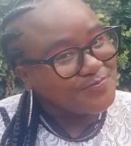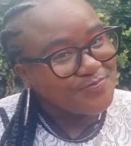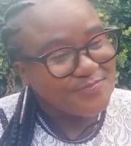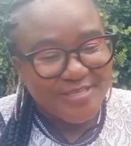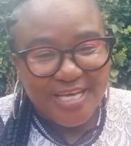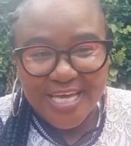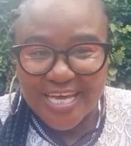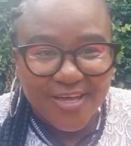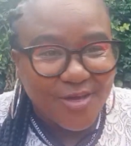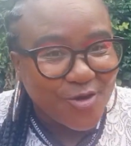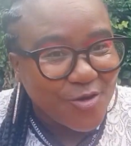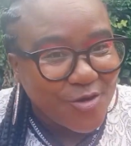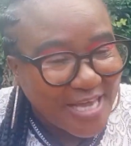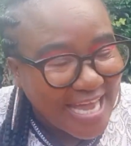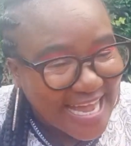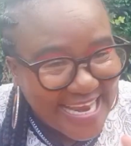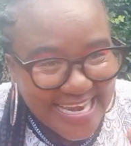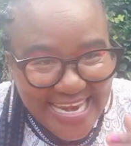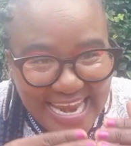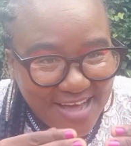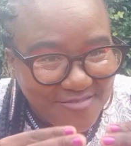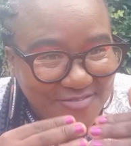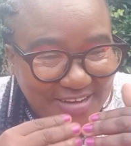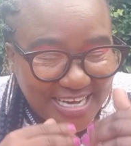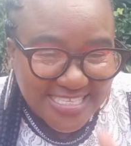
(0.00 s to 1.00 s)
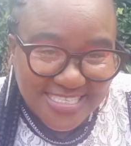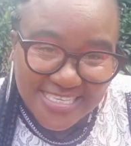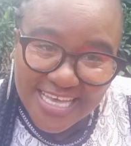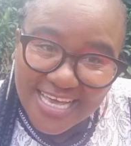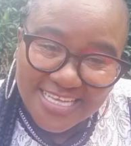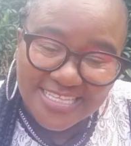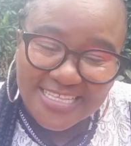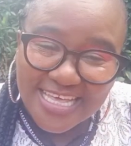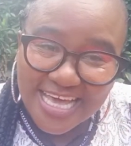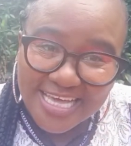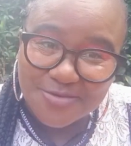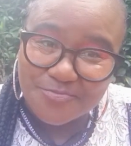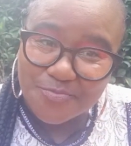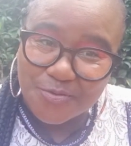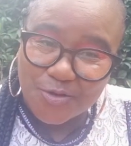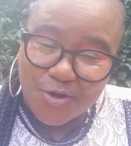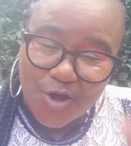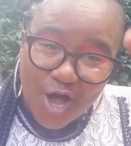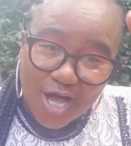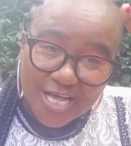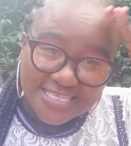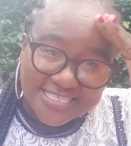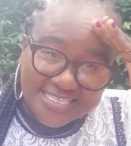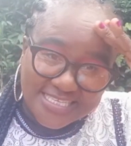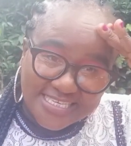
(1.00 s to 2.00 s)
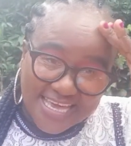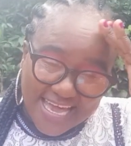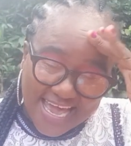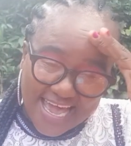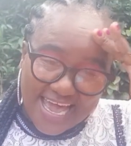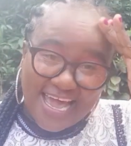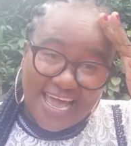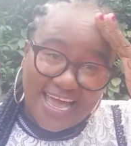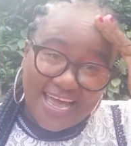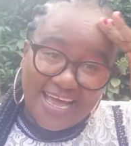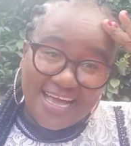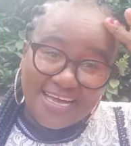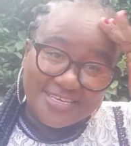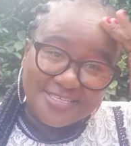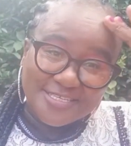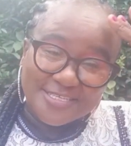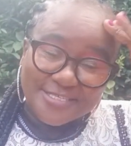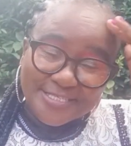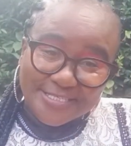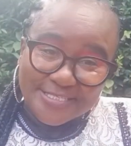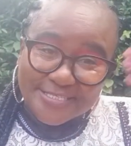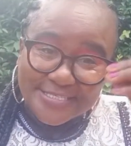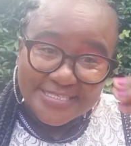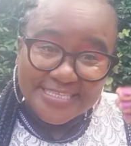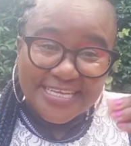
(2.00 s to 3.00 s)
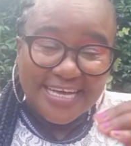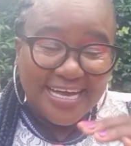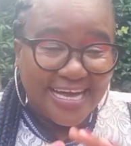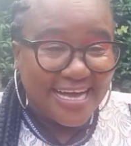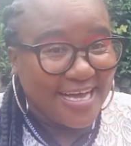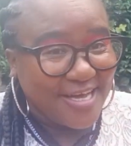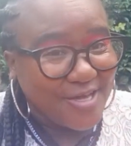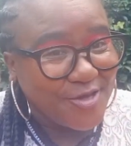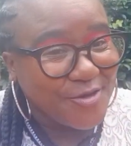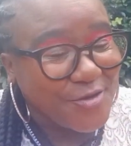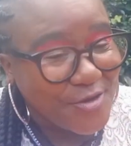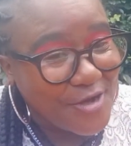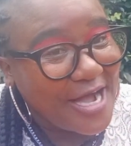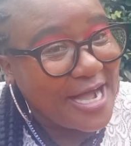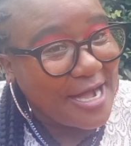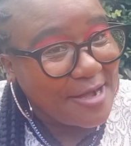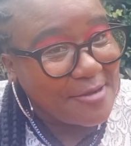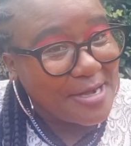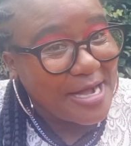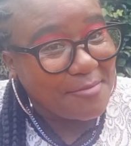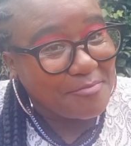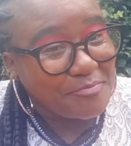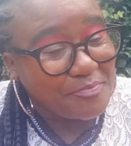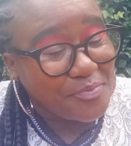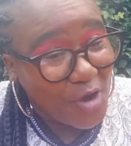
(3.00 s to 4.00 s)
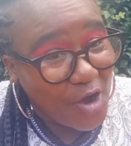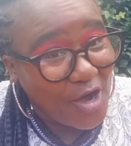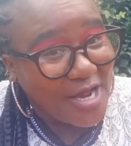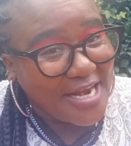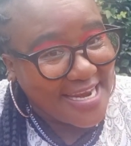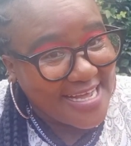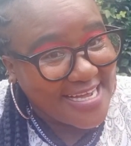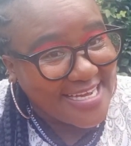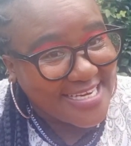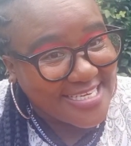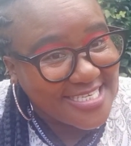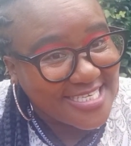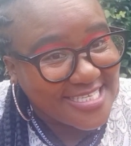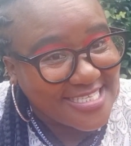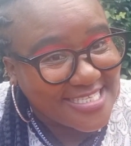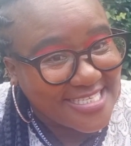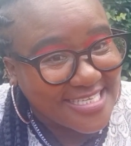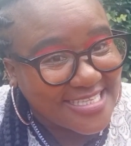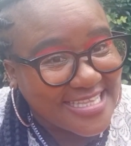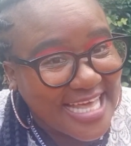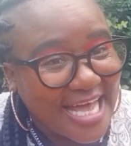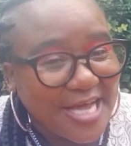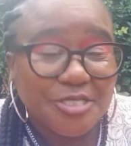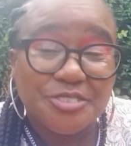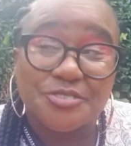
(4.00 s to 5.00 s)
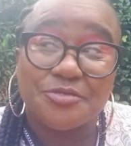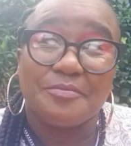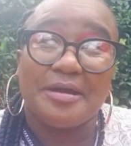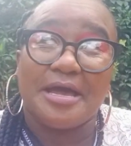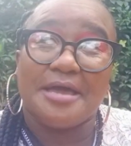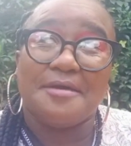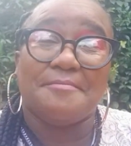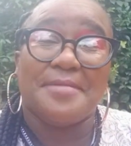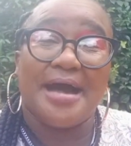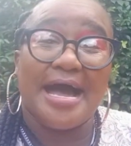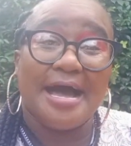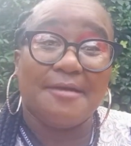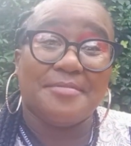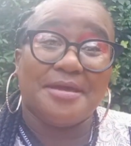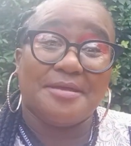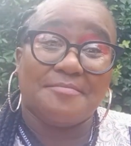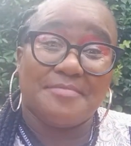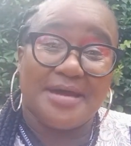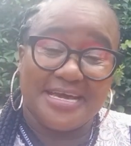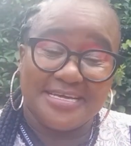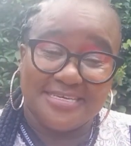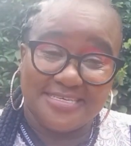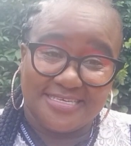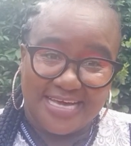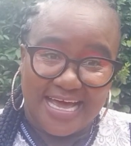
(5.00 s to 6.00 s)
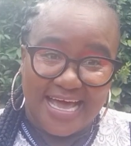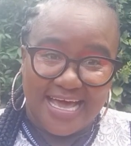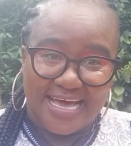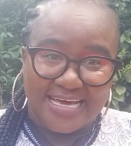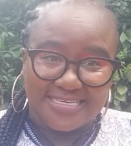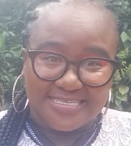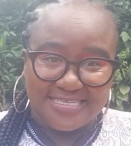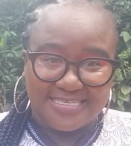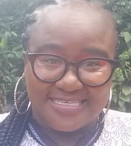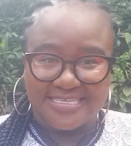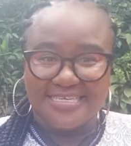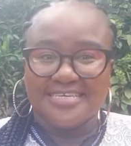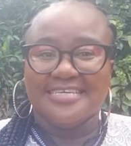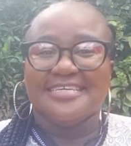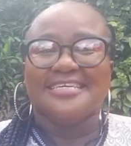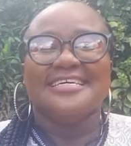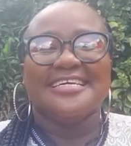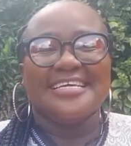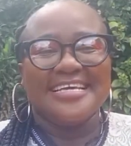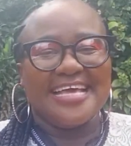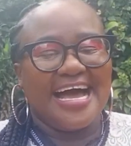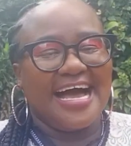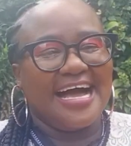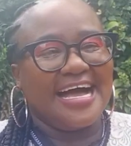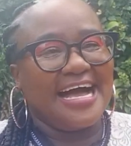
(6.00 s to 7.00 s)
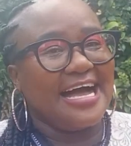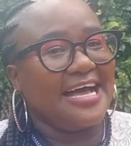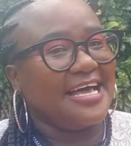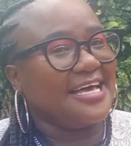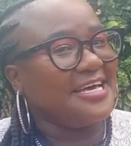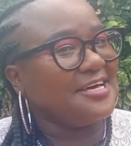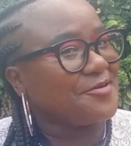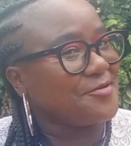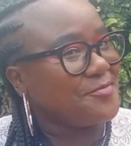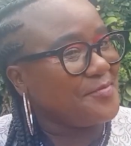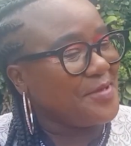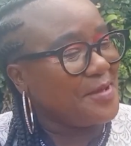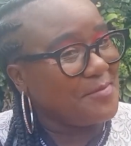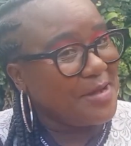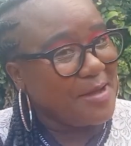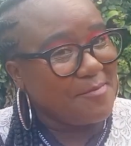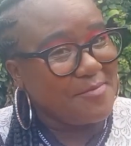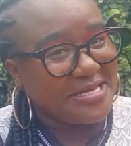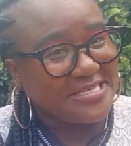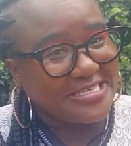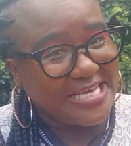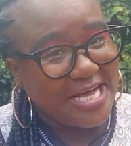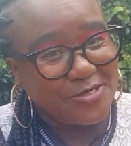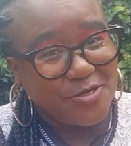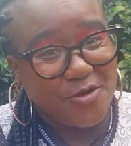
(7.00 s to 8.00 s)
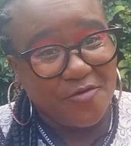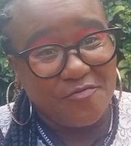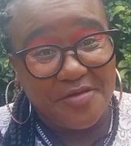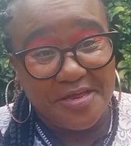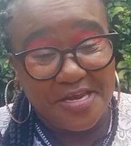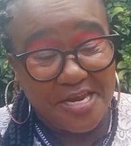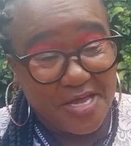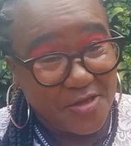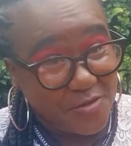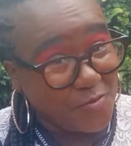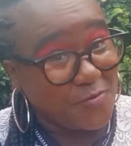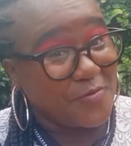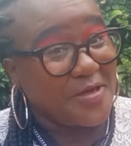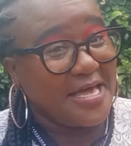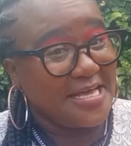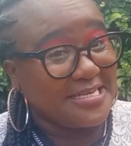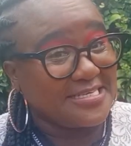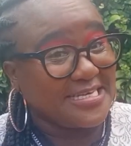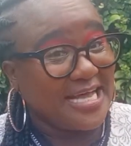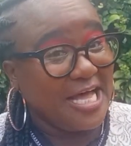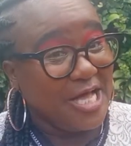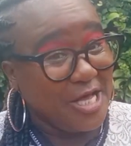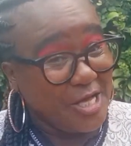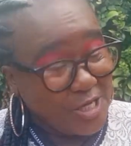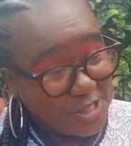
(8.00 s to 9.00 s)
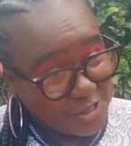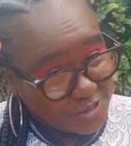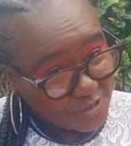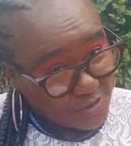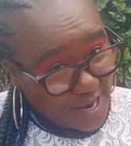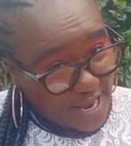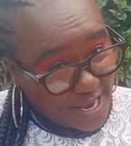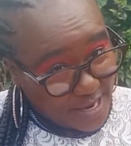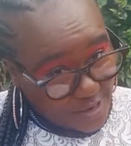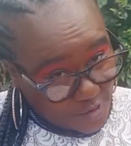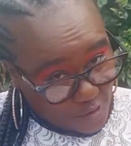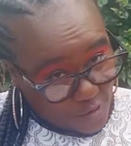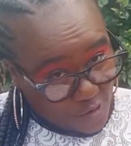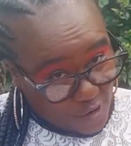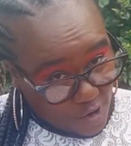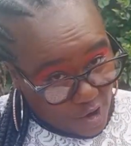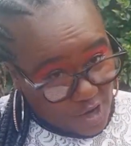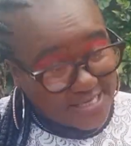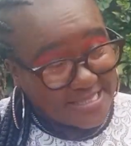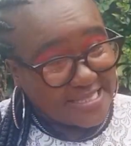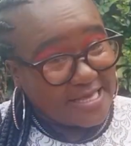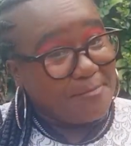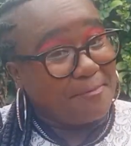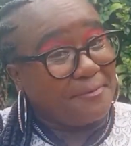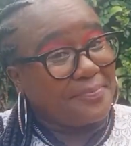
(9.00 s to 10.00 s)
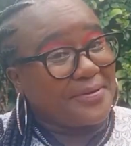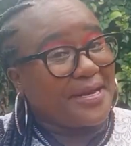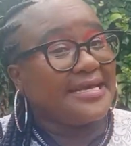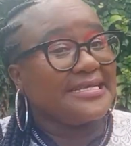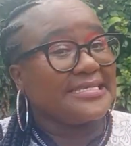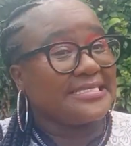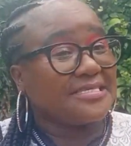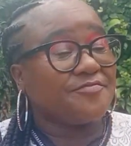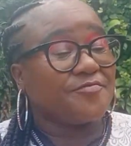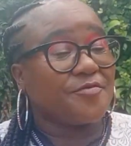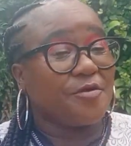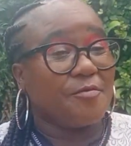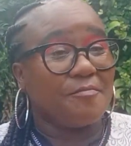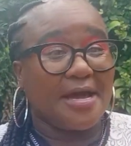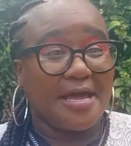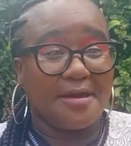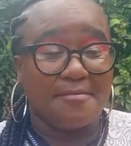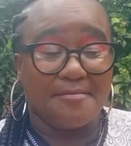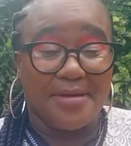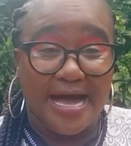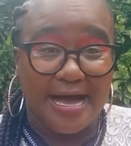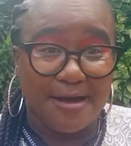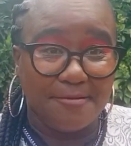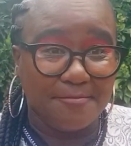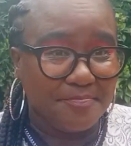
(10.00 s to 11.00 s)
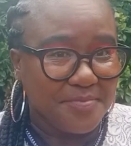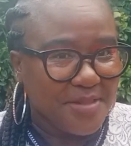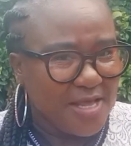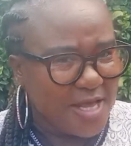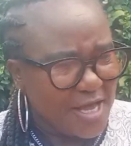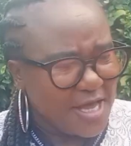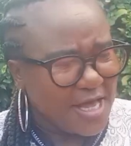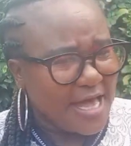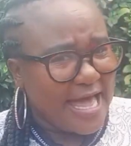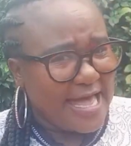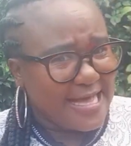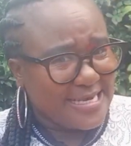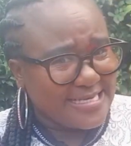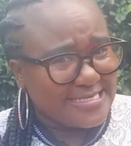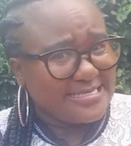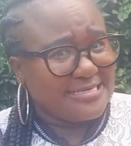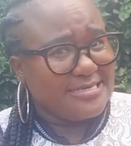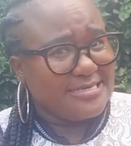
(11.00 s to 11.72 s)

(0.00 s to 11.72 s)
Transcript: you can never say that because I'm polished thanks to my mom and my dad. Yeah, I remember I'm a child of an educator, so I got the brains from my mom, and